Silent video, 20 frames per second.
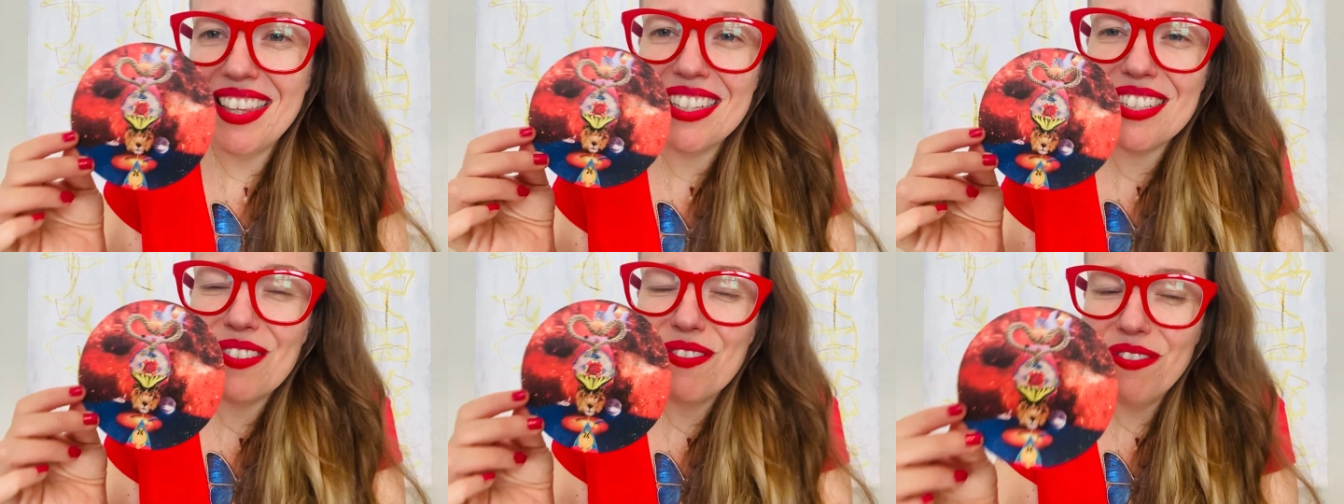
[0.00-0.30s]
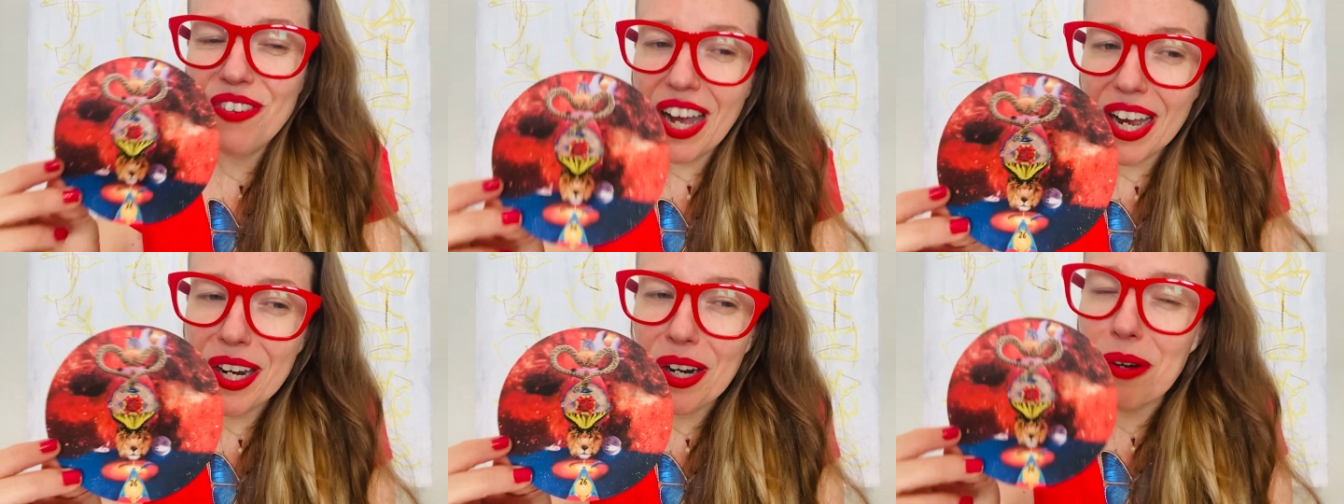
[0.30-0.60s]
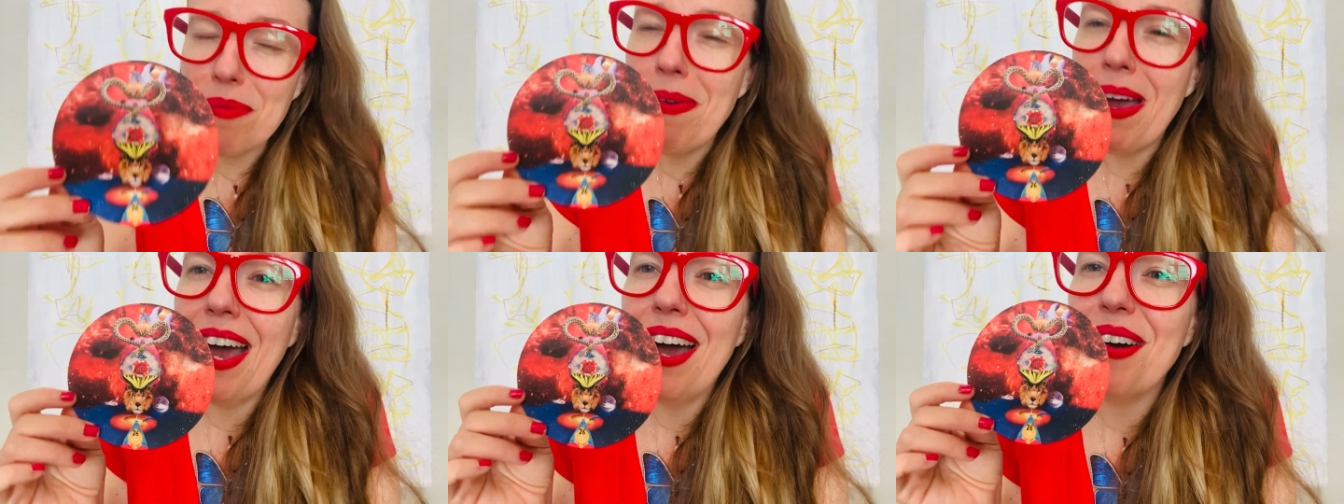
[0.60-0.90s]
this
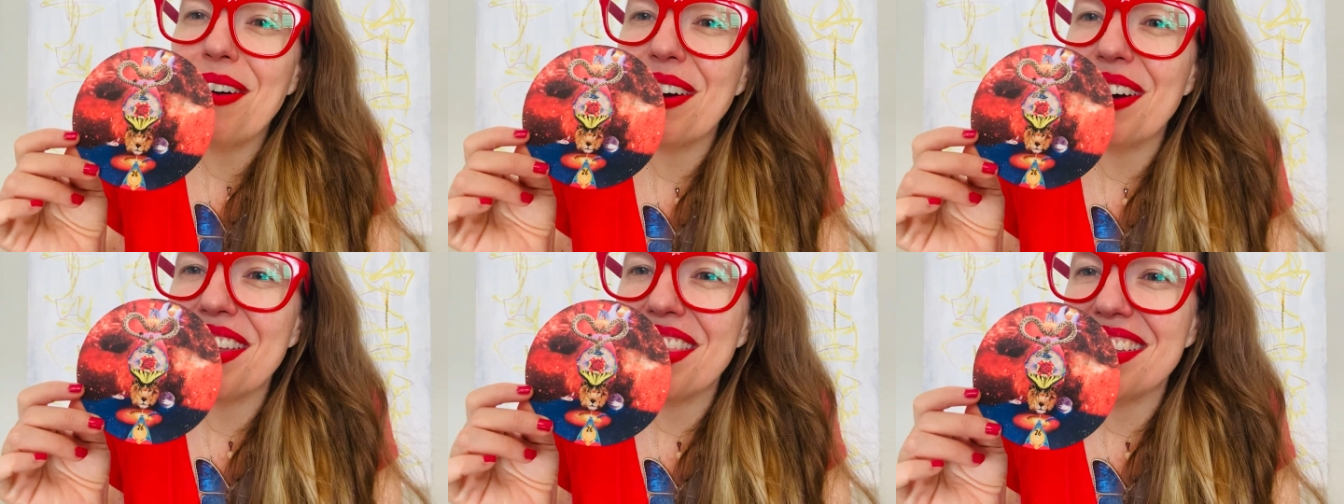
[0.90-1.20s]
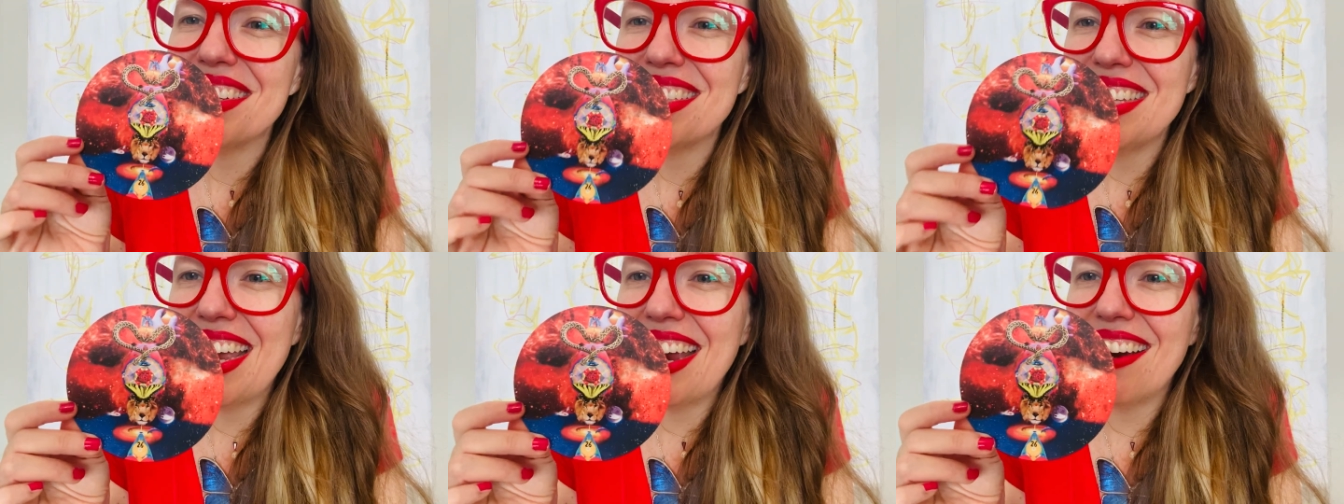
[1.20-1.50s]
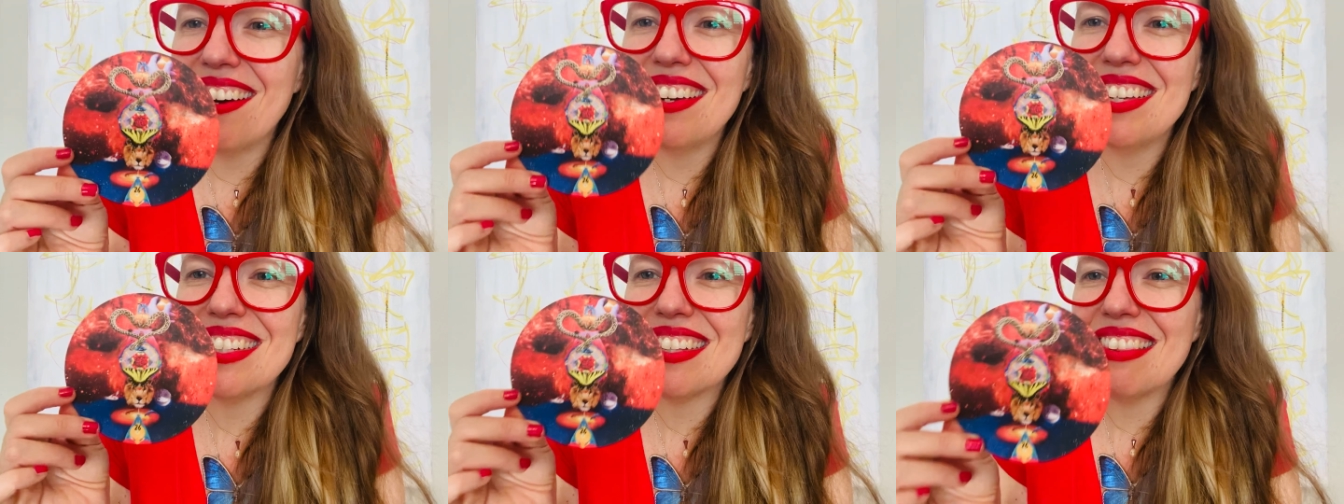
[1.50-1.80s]
firepower, this
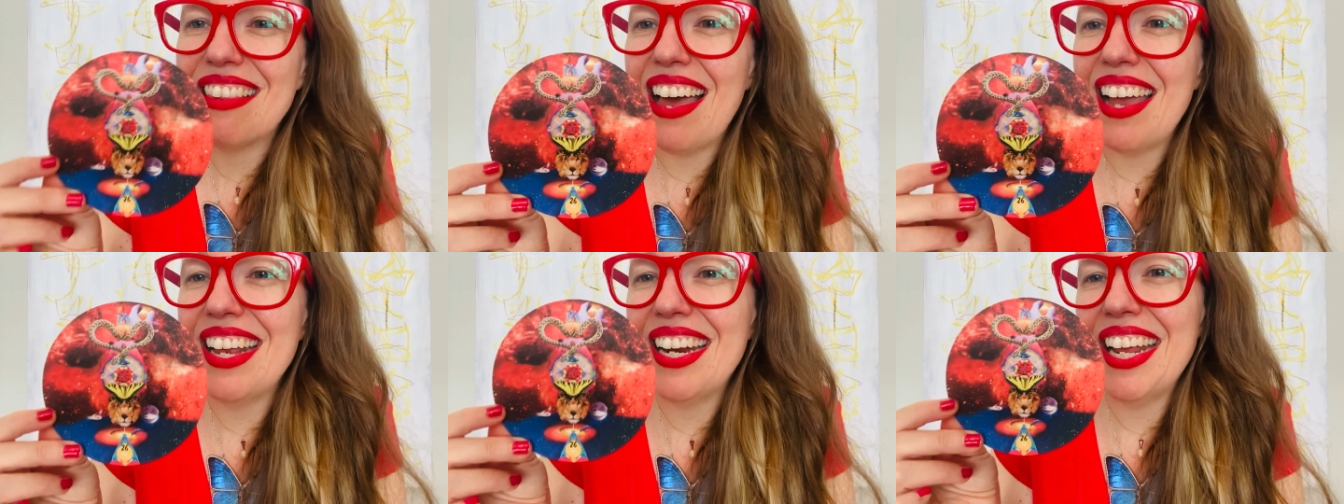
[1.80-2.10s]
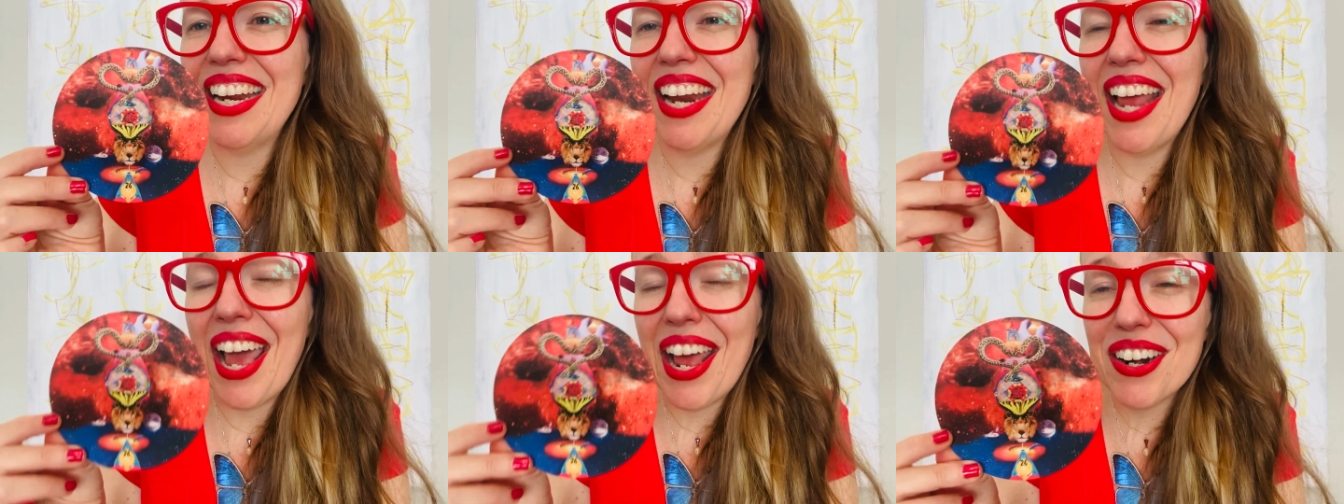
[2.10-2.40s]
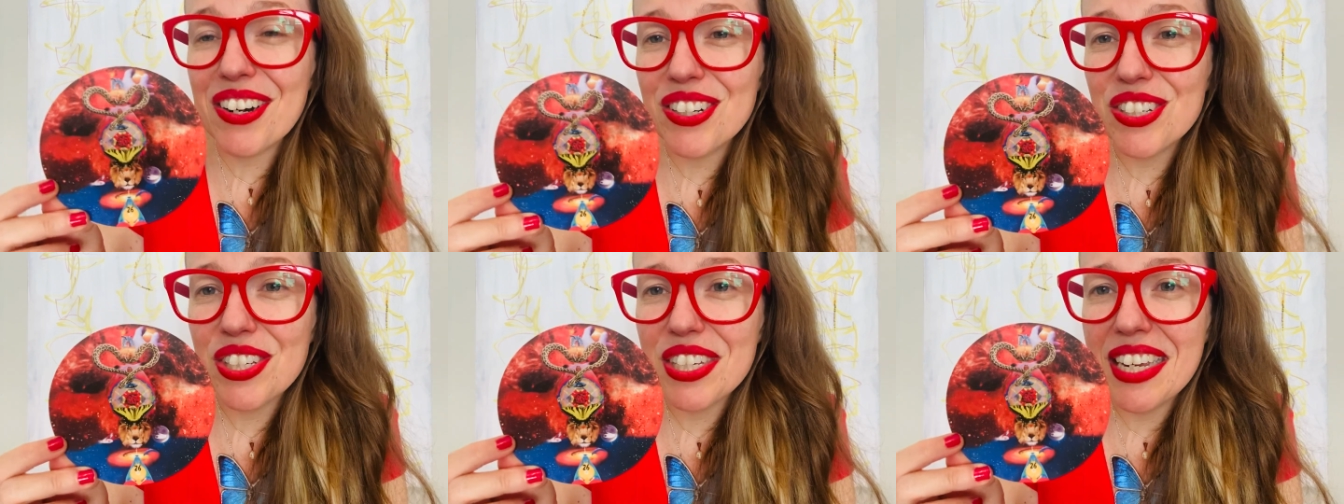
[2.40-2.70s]
Aries light and
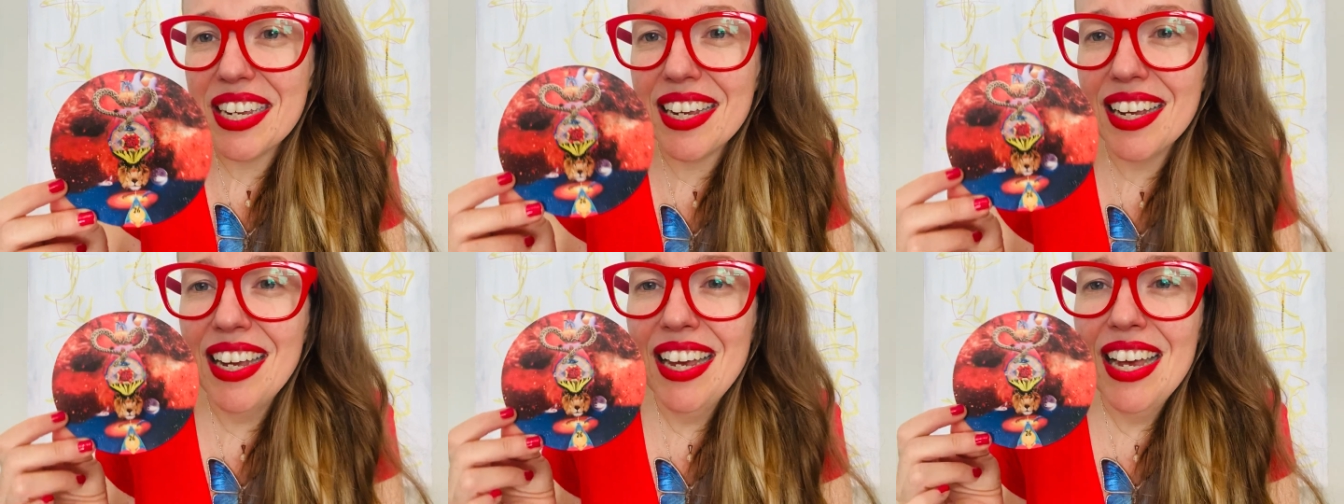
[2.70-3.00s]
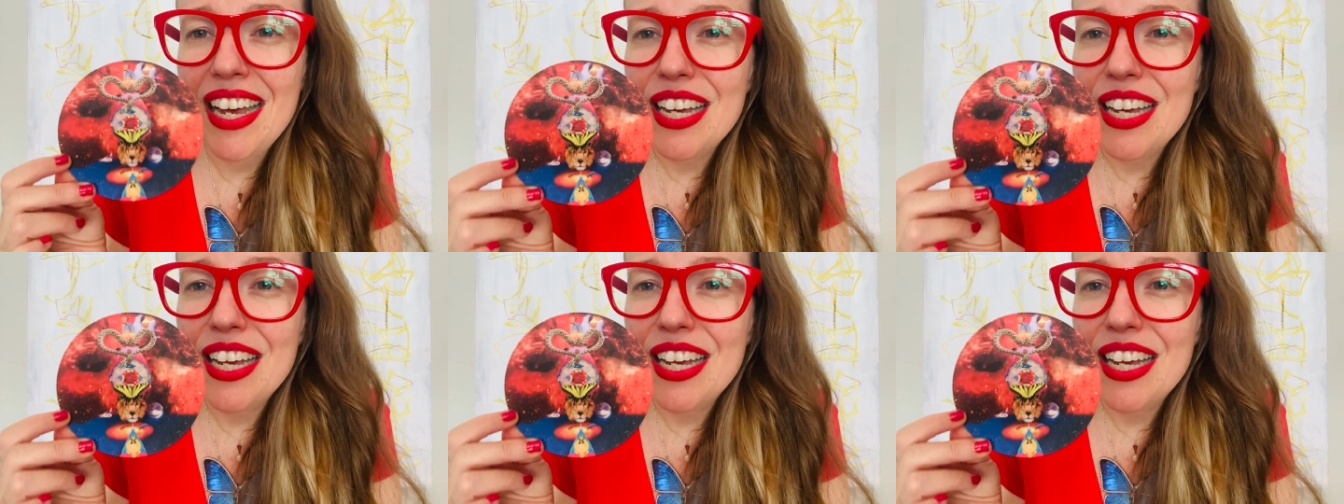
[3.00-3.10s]
energy